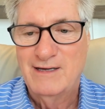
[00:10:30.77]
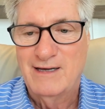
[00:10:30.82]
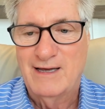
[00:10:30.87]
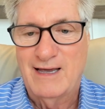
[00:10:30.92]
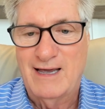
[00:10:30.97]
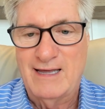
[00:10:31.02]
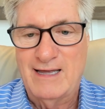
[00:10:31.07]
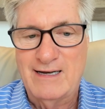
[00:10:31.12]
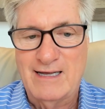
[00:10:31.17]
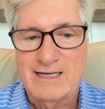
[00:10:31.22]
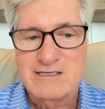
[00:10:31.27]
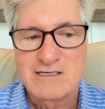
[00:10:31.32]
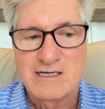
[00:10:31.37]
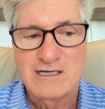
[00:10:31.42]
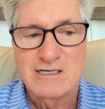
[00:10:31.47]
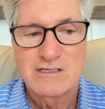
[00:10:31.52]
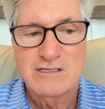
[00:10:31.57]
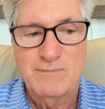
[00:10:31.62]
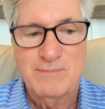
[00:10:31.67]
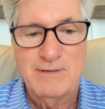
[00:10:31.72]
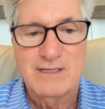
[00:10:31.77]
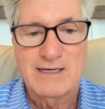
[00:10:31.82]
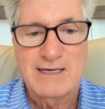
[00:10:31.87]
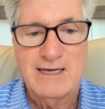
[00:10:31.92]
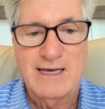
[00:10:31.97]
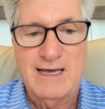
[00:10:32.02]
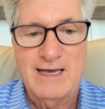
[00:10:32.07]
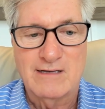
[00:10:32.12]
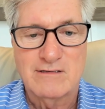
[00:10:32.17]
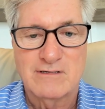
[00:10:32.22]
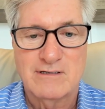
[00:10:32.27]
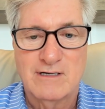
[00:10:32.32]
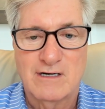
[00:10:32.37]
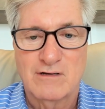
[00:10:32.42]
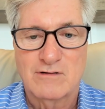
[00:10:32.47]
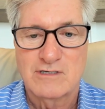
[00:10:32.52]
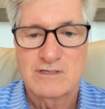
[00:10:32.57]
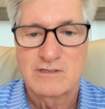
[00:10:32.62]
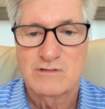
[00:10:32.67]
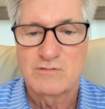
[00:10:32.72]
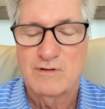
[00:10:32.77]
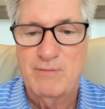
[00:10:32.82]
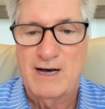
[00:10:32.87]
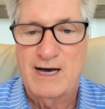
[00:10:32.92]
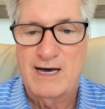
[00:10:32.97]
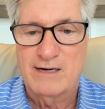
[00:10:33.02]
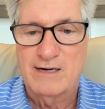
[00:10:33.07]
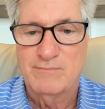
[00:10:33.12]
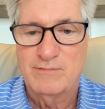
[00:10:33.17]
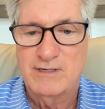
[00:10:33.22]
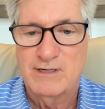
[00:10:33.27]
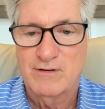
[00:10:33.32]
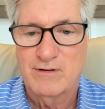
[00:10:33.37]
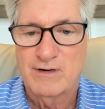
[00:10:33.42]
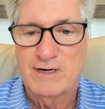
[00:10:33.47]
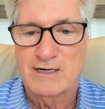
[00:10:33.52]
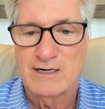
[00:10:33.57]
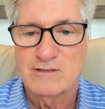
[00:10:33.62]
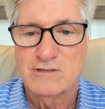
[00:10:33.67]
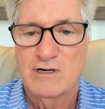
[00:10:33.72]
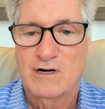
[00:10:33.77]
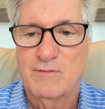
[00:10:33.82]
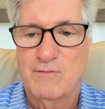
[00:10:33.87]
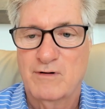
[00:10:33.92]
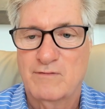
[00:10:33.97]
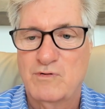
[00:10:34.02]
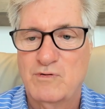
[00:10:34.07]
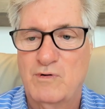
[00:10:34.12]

And that seems to be the case, you know, since we bottomed here in October of